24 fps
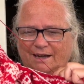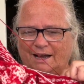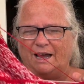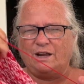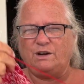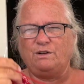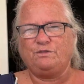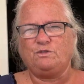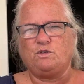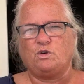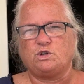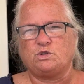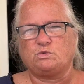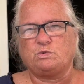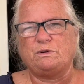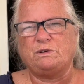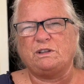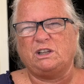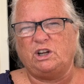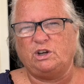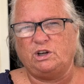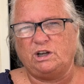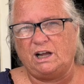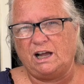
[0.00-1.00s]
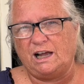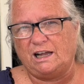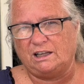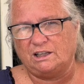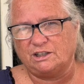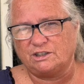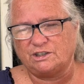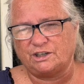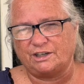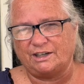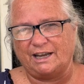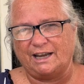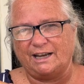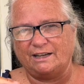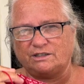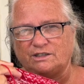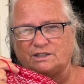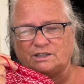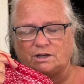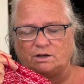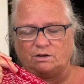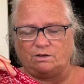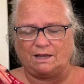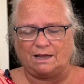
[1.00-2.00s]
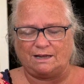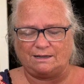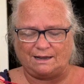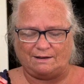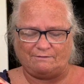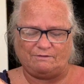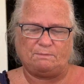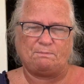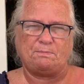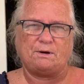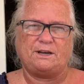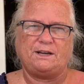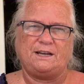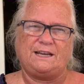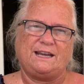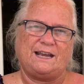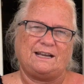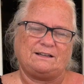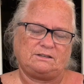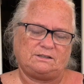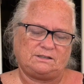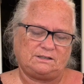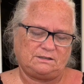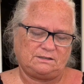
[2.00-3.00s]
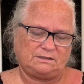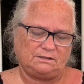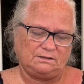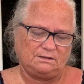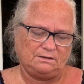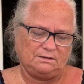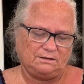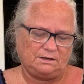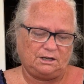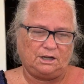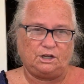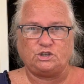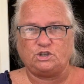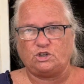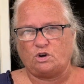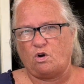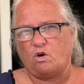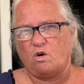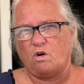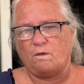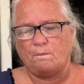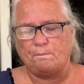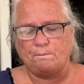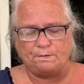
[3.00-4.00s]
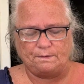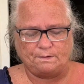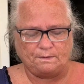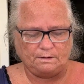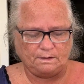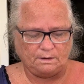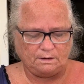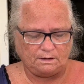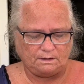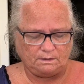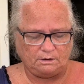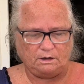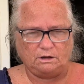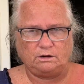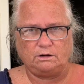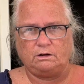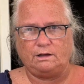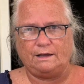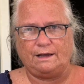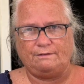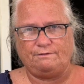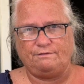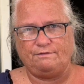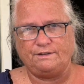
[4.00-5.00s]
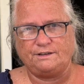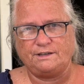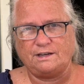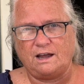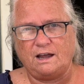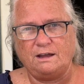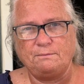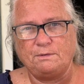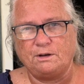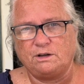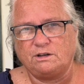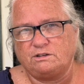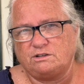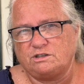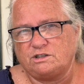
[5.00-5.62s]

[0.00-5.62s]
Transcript: And of course we'll alternate so that everybody gets a job. Not every time, because